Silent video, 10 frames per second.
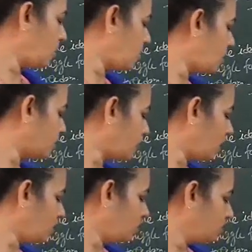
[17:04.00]
not
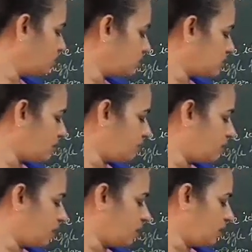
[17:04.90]
being disturbed
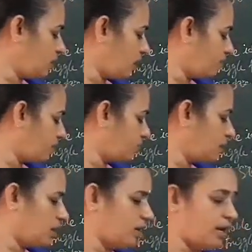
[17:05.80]
in any type of,
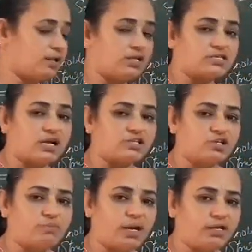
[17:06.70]
their health is
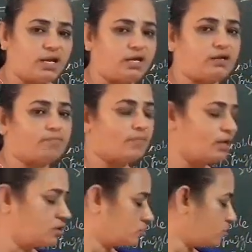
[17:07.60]
also maintained.
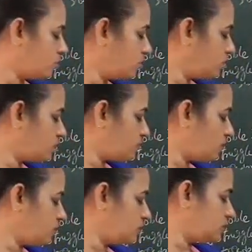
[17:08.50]
So these
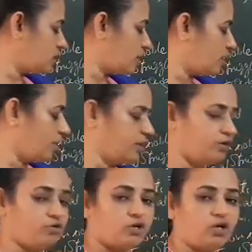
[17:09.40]
policies are
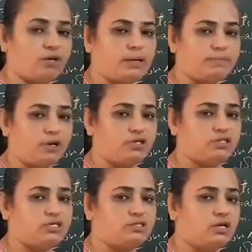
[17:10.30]
related to economic
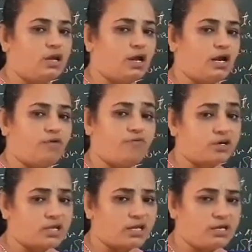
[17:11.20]
policies, and for
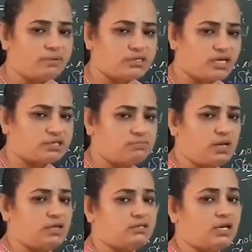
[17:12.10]
any
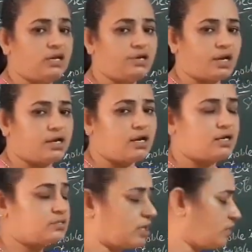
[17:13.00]
businessmen, any
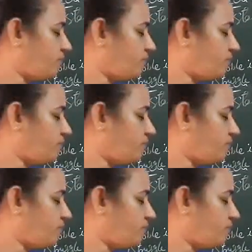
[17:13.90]
traders, any